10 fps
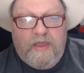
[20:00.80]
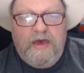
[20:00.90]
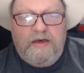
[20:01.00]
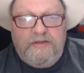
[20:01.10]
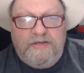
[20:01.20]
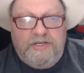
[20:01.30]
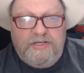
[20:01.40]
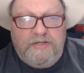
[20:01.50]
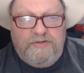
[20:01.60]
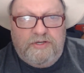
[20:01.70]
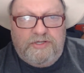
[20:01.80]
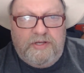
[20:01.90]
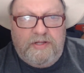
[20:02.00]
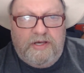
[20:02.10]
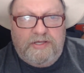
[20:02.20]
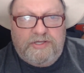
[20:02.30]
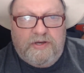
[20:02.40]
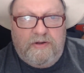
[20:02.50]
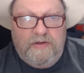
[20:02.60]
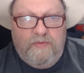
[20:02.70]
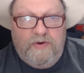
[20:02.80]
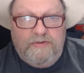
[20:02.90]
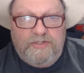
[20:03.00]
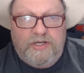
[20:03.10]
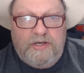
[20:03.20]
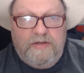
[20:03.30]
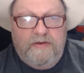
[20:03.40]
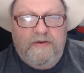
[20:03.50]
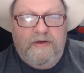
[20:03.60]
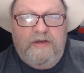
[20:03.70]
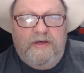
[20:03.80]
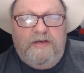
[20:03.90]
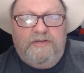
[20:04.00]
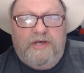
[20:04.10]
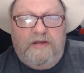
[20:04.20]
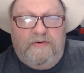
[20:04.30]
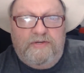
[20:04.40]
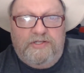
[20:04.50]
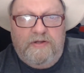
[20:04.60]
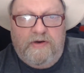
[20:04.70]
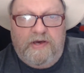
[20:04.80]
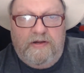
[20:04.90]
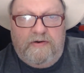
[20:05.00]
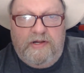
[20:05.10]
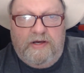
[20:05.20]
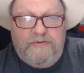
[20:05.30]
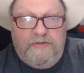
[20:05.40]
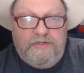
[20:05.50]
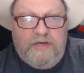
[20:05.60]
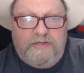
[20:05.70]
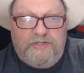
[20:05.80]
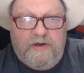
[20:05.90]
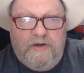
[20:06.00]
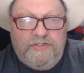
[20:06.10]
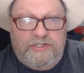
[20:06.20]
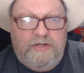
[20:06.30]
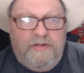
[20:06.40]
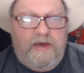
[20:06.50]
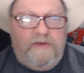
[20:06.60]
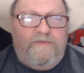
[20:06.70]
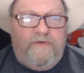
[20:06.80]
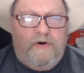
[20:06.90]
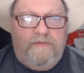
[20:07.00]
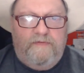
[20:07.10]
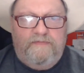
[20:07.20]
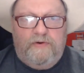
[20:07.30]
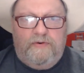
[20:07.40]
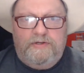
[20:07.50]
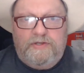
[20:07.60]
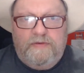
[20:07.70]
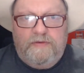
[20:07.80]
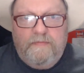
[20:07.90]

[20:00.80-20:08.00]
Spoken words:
Yeah, this is interesting. This Colin Wiltshire saying on his 9900 gets a constant S5 of noise.